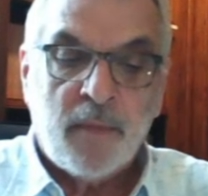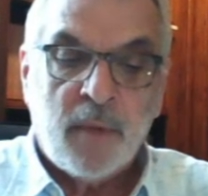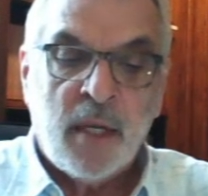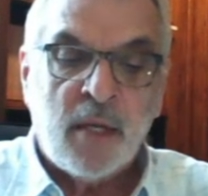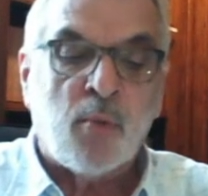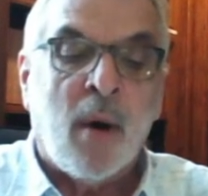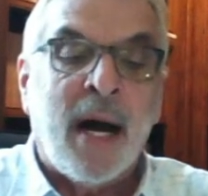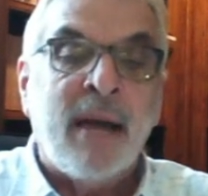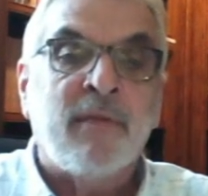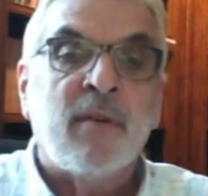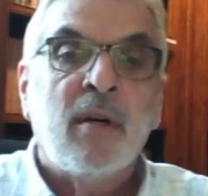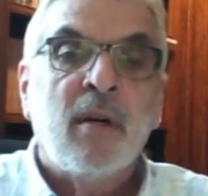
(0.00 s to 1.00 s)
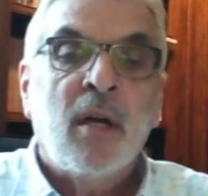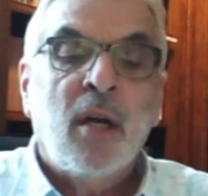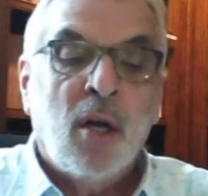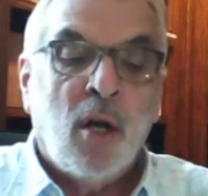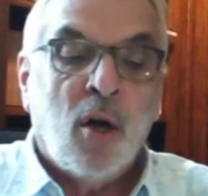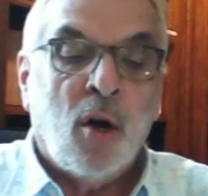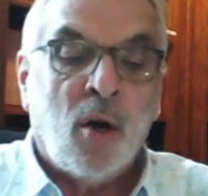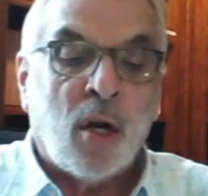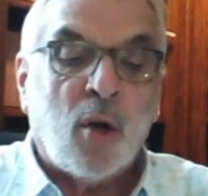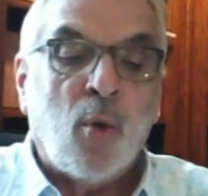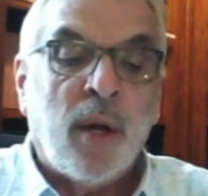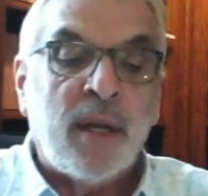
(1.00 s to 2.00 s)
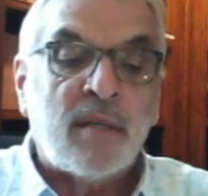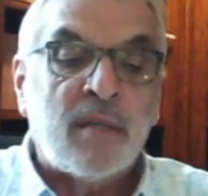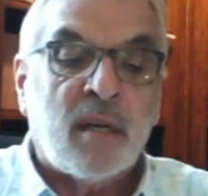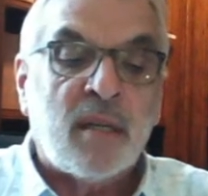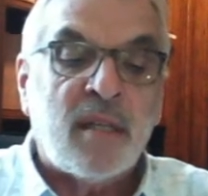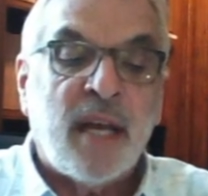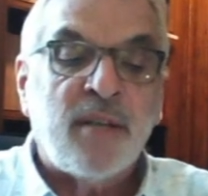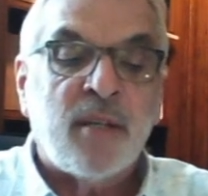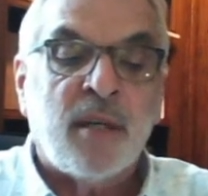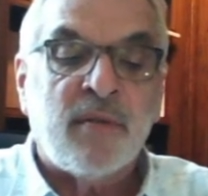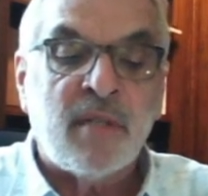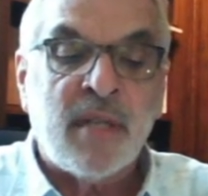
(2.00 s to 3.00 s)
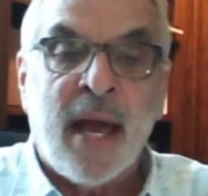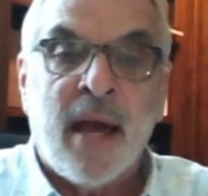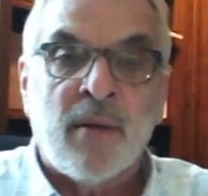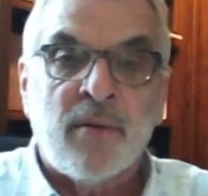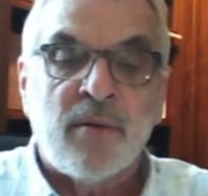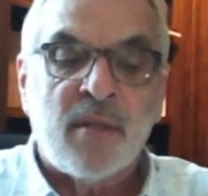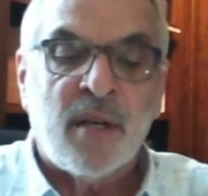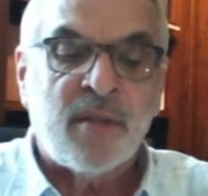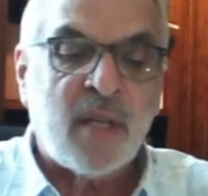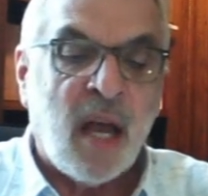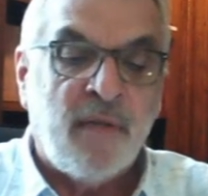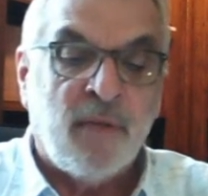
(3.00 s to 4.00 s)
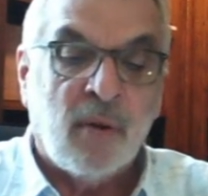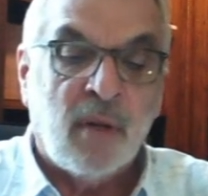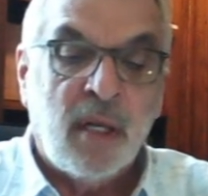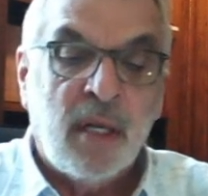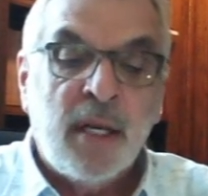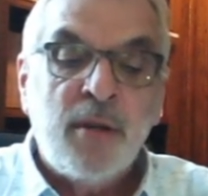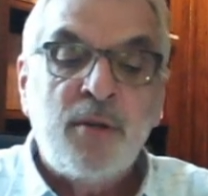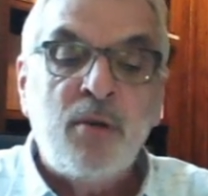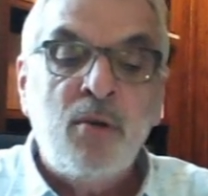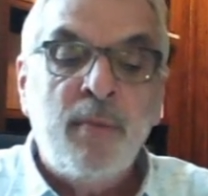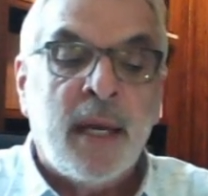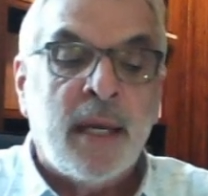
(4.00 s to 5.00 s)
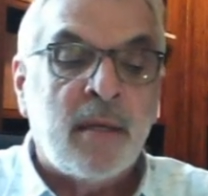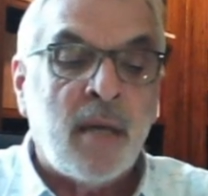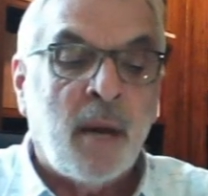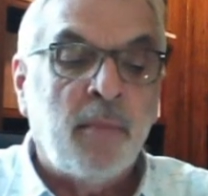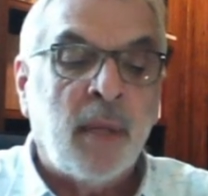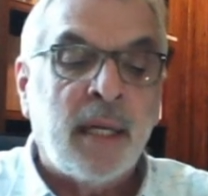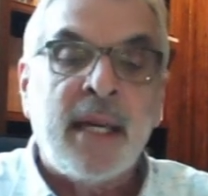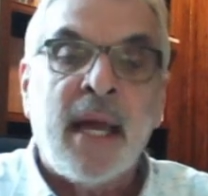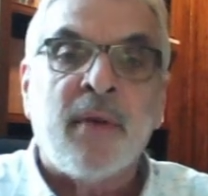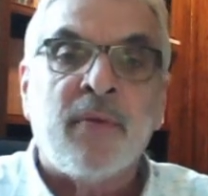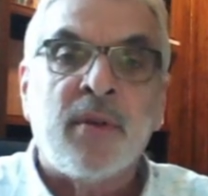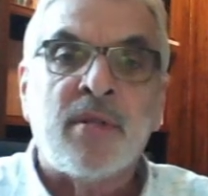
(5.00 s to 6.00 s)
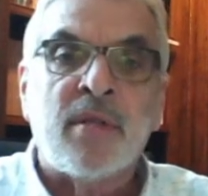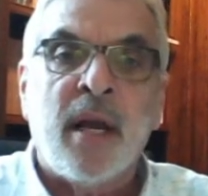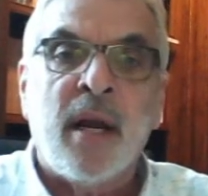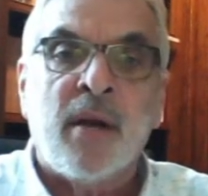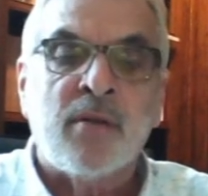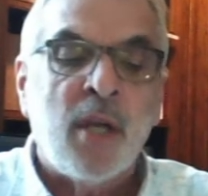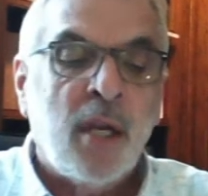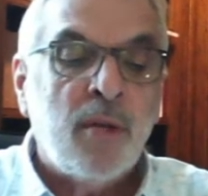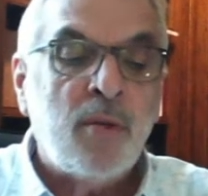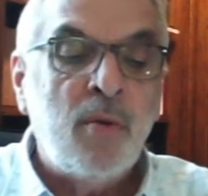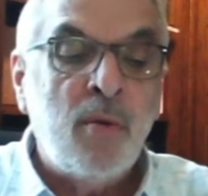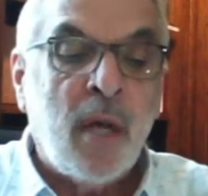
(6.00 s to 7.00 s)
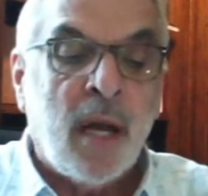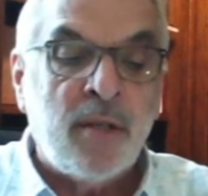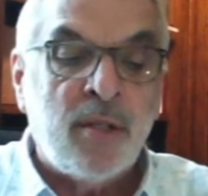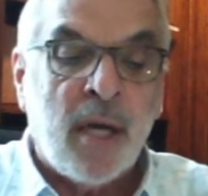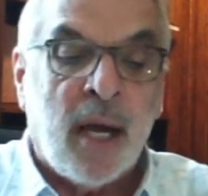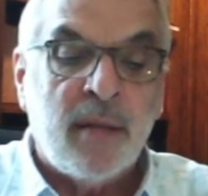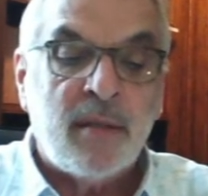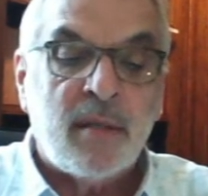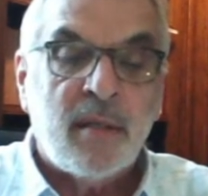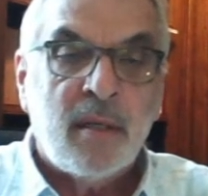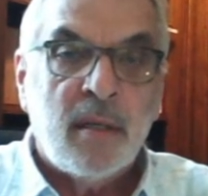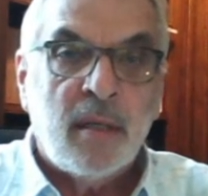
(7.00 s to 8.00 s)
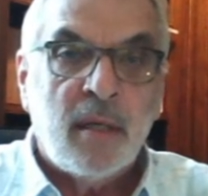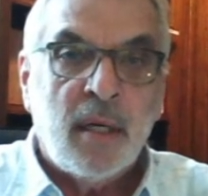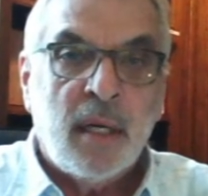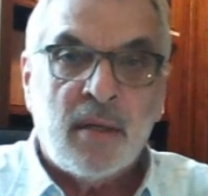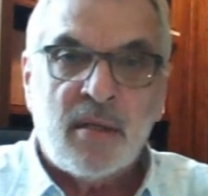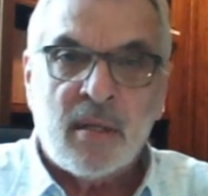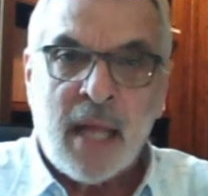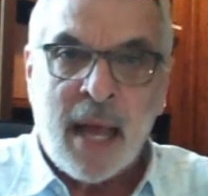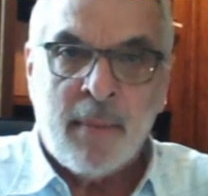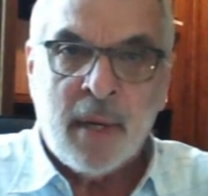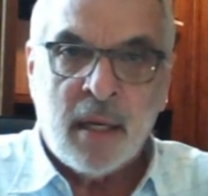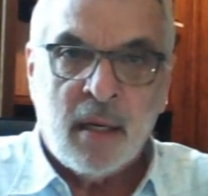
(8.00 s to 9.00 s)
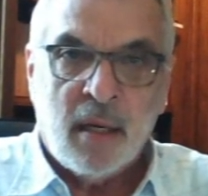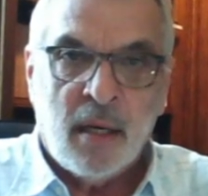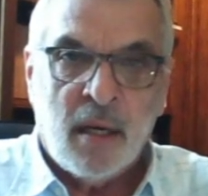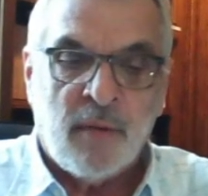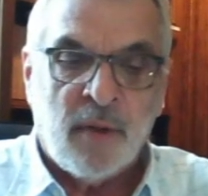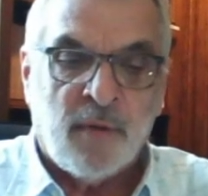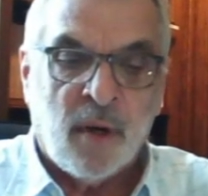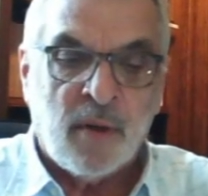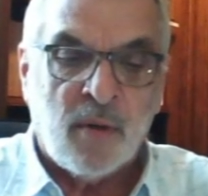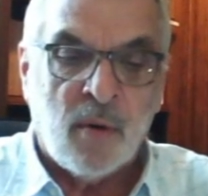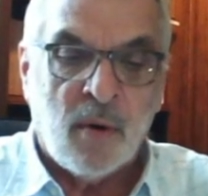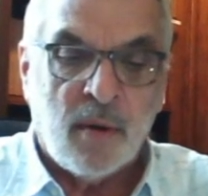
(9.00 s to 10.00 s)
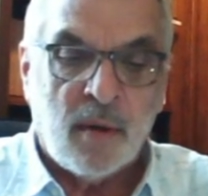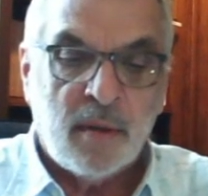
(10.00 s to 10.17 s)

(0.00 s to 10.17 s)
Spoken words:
His wife heard a quick succession of sounds, a scuffle, two men tumbling down the stairs, two gunshots, and a slamming of the front door.